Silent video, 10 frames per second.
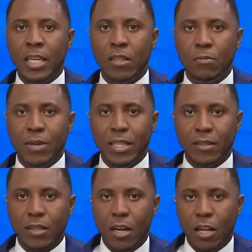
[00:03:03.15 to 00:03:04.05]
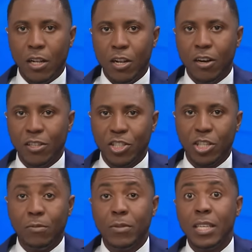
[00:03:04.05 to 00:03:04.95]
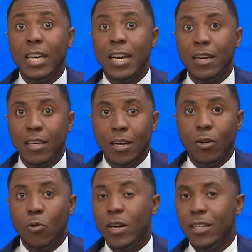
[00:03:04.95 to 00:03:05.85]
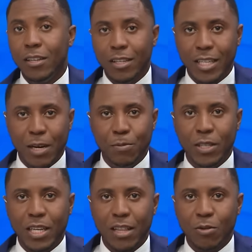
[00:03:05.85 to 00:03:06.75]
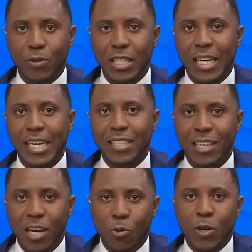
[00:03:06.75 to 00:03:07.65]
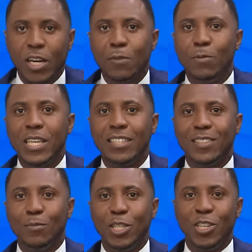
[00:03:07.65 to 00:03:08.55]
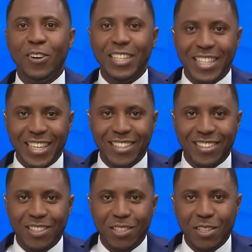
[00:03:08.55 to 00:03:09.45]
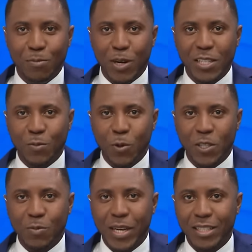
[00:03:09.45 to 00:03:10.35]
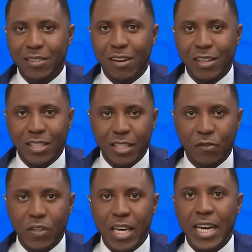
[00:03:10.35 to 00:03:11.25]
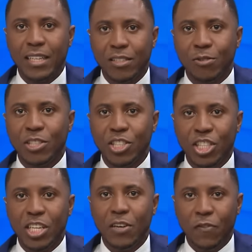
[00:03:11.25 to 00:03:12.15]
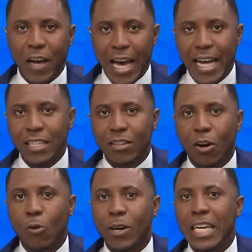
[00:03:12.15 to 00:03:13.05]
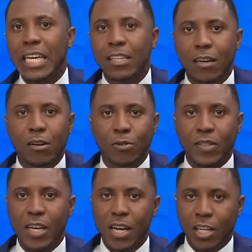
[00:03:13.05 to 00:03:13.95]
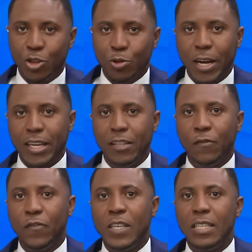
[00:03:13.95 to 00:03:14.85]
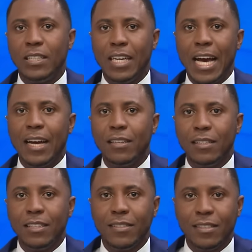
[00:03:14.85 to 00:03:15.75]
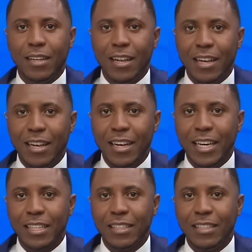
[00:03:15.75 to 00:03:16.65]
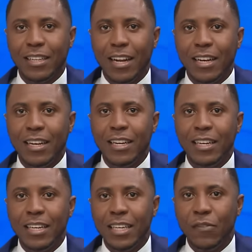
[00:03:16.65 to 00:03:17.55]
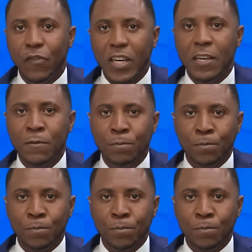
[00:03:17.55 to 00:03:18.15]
in the men's long jump. Yeah, quite a lot happened at the weekend. We are pleased to be joined in studio by Sportsmax.tv editor-in-chief and our in-house track and field analyst, Leighton Levy.